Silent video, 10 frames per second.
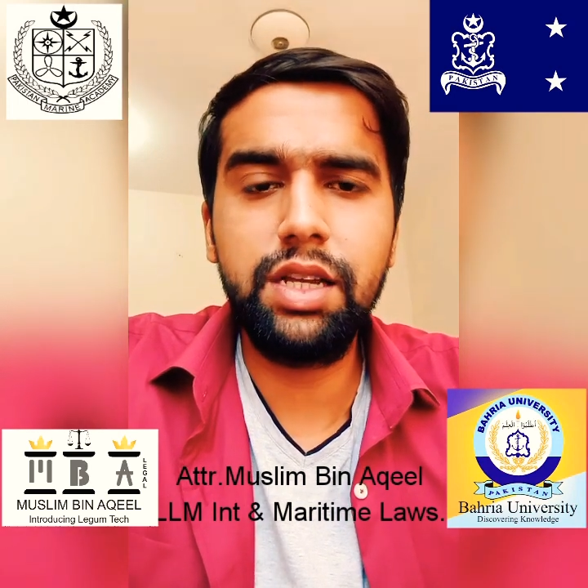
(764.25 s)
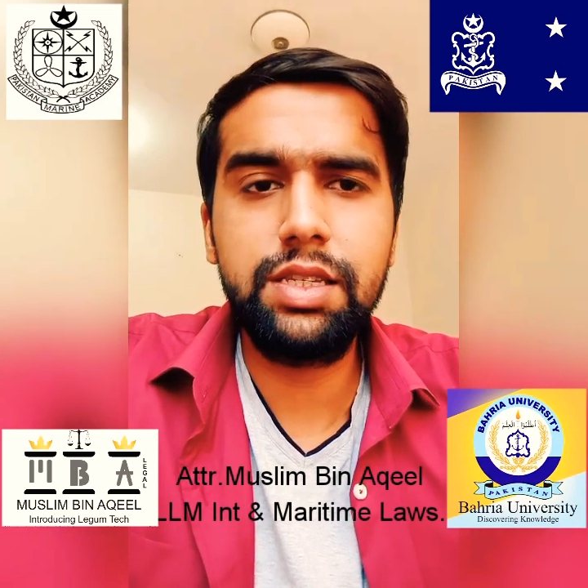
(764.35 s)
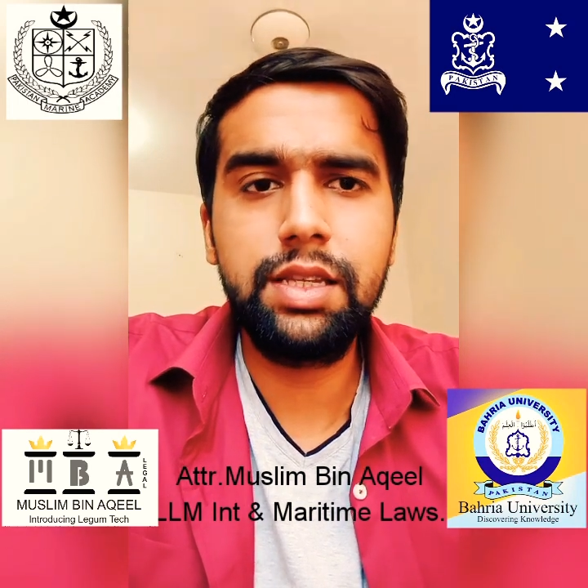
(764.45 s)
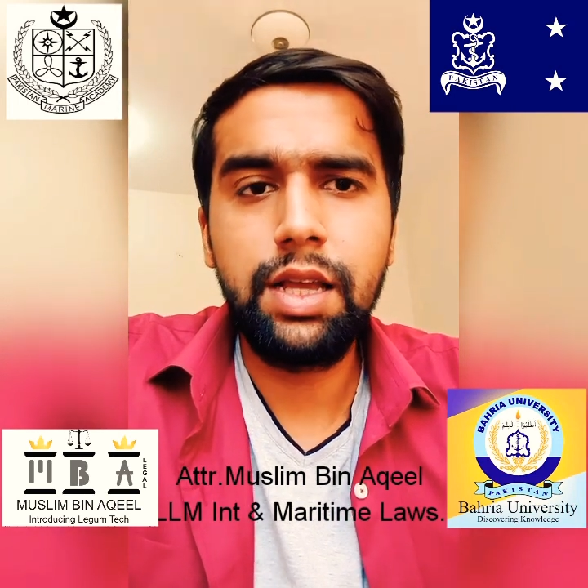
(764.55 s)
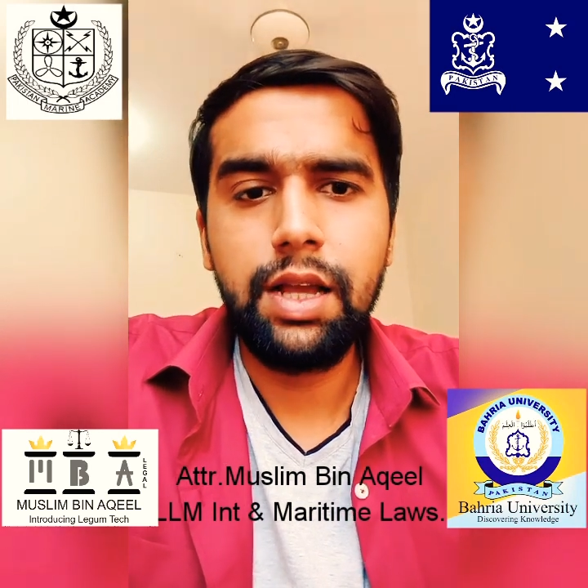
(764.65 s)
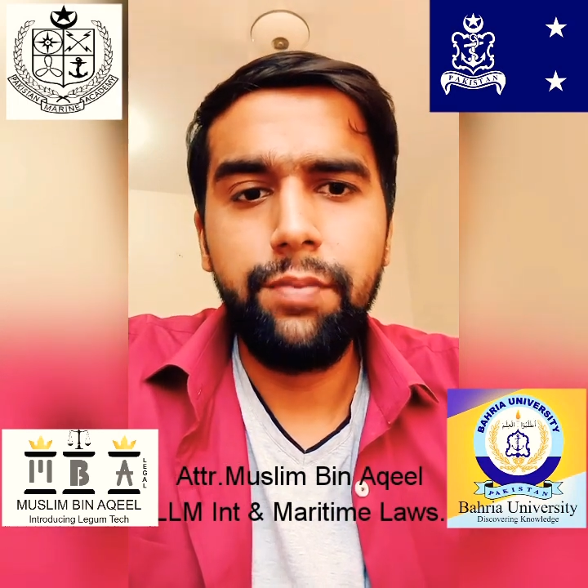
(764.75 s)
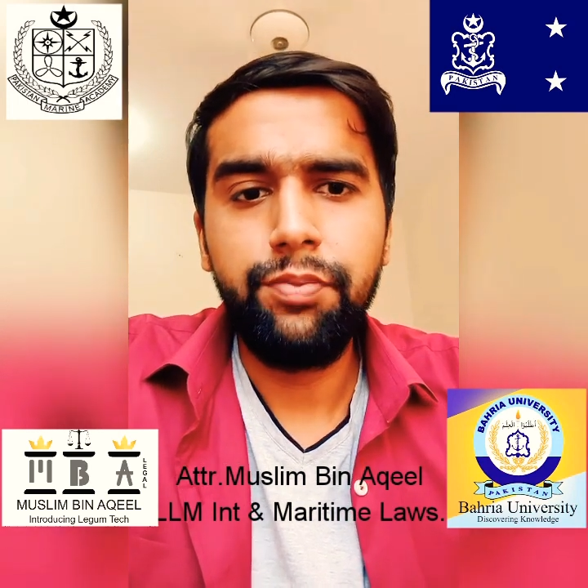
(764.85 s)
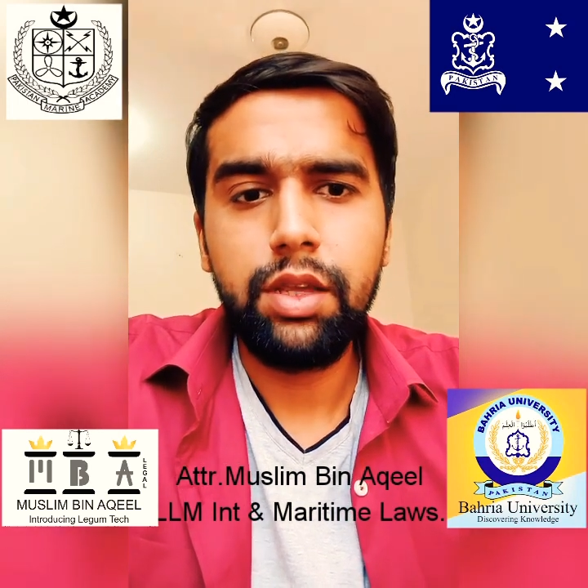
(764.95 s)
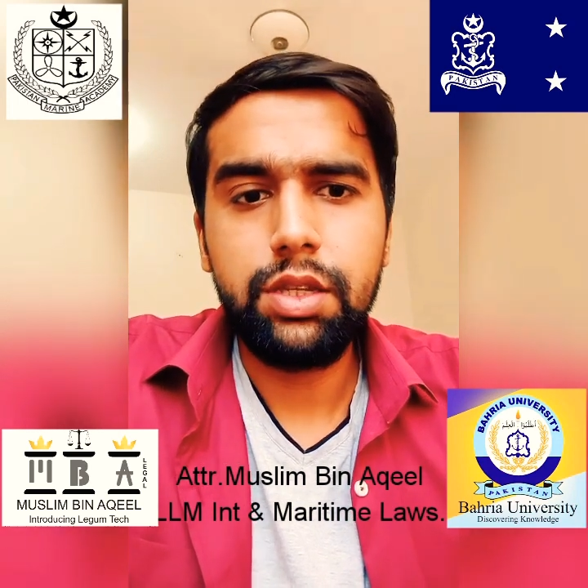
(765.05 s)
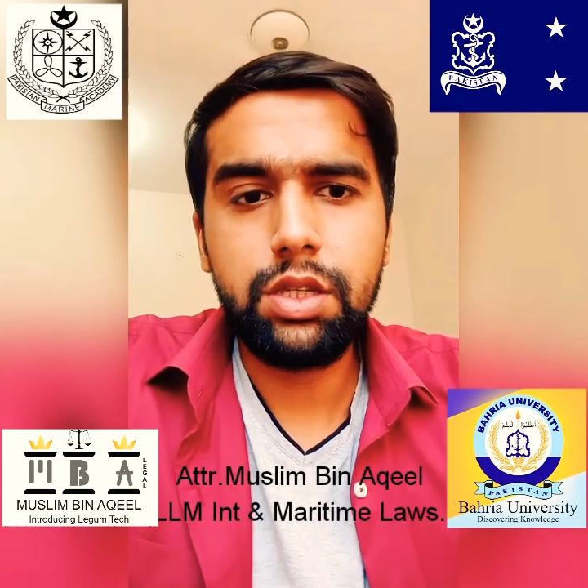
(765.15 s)
us.
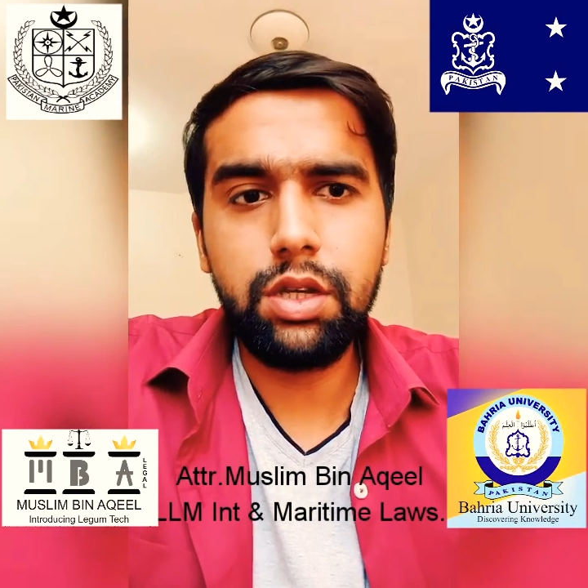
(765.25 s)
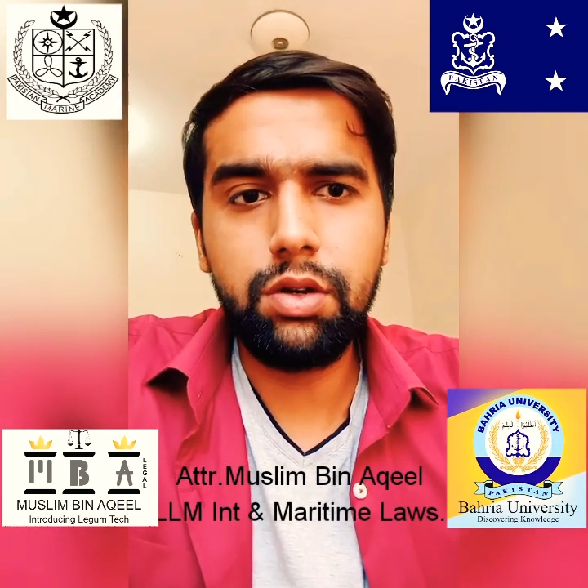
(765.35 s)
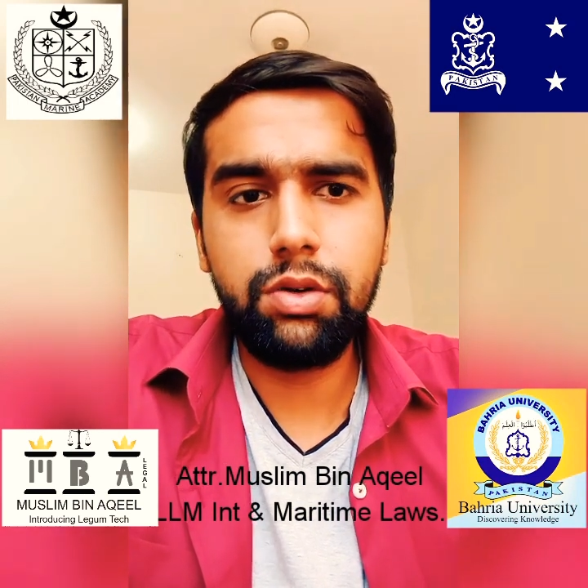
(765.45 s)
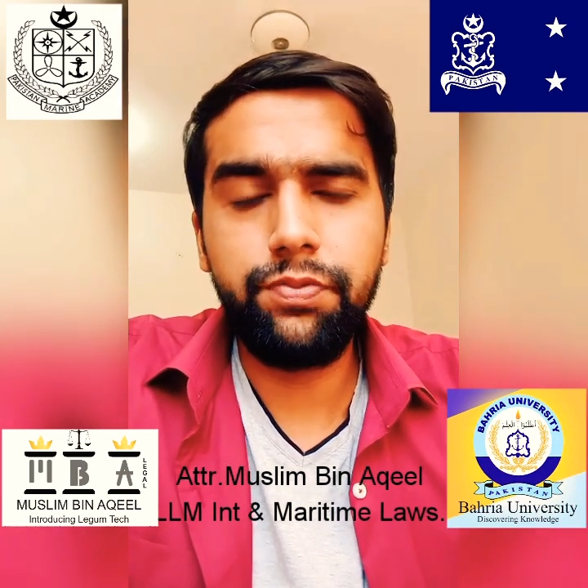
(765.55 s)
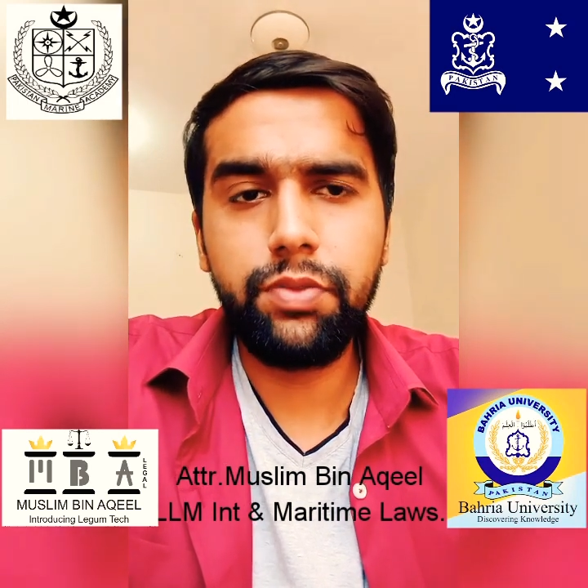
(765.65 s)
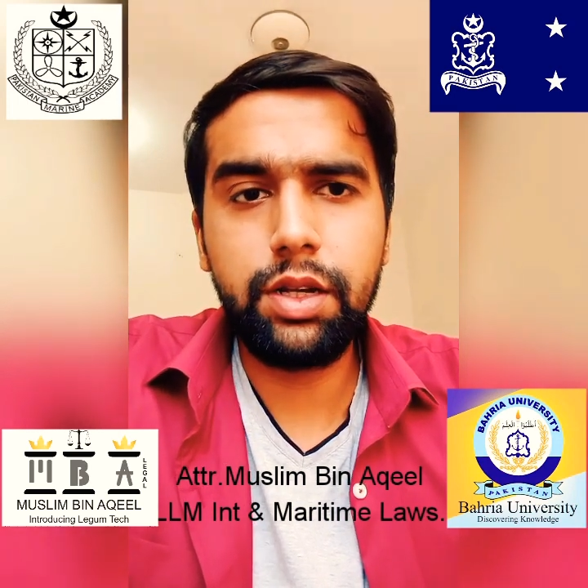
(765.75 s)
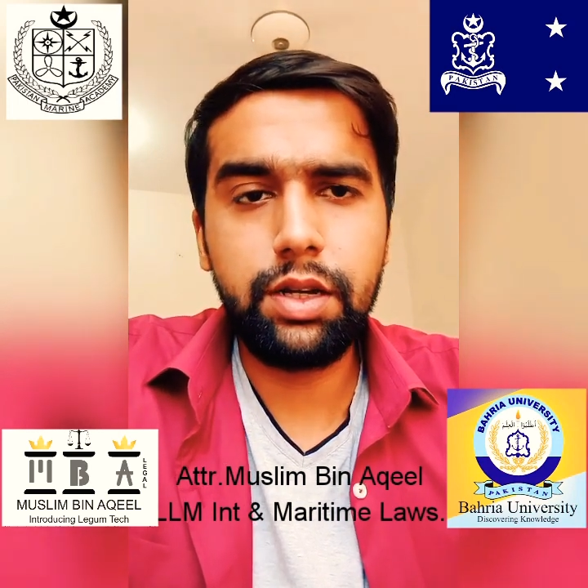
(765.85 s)
So